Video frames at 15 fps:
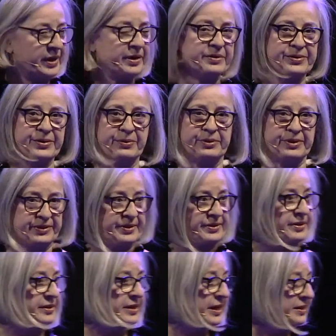and so this is
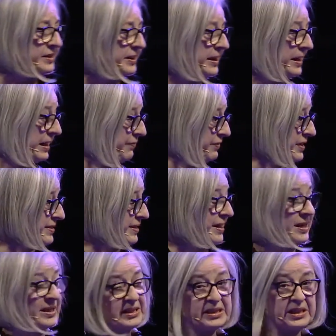the desk that I've
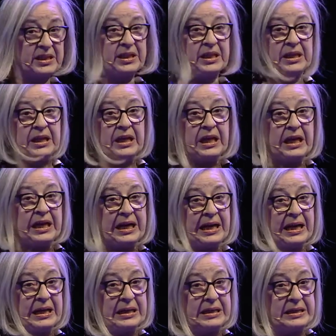designed.
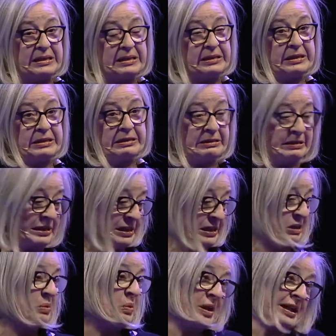and
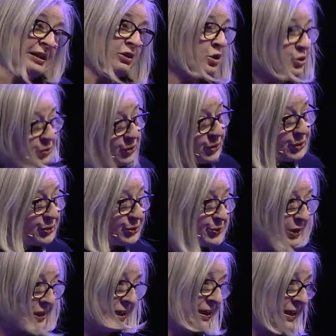quite crude,
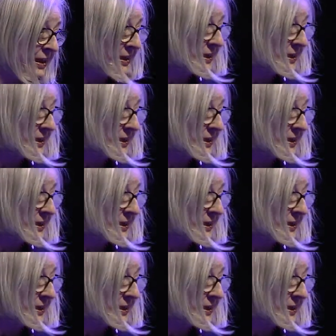really.